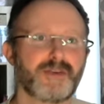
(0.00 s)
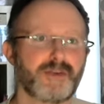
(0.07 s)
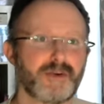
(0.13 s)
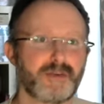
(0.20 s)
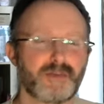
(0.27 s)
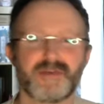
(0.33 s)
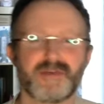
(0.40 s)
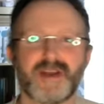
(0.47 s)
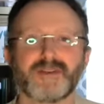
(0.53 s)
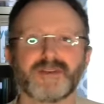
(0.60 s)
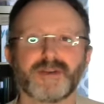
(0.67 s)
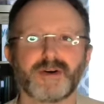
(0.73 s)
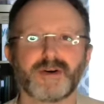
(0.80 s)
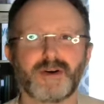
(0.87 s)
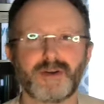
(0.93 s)
or
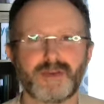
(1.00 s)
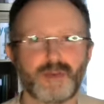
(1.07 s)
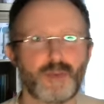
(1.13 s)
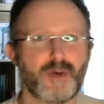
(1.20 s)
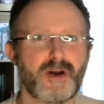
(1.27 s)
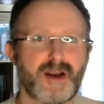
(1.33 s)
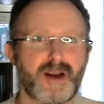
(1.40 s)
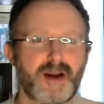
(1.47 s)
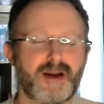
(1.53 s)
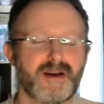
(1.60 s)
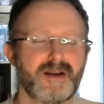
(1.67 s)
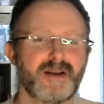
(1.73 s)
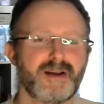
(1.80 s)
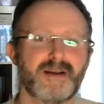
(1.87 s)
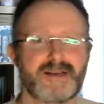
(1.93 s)
professors who are
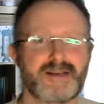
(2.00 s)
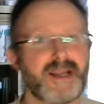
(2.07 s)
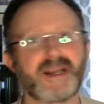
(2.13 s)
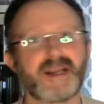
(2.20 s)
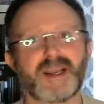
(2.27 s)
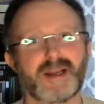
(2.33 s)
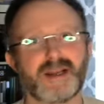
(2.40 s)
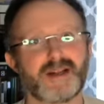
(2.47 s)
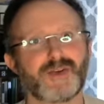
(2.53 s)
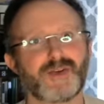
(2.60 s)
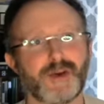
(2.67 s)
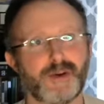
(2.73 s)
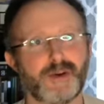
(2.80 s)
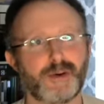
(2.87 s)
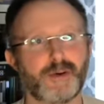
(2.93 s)
dedicated
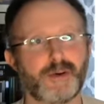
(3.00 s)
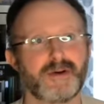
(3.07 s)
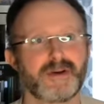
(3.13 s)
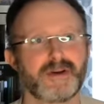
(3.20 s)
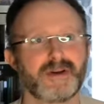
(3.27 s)
to